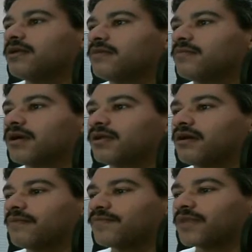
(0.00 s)
But
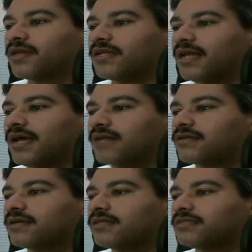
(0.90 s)
other than that,
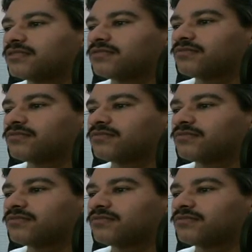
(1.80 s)
guys, this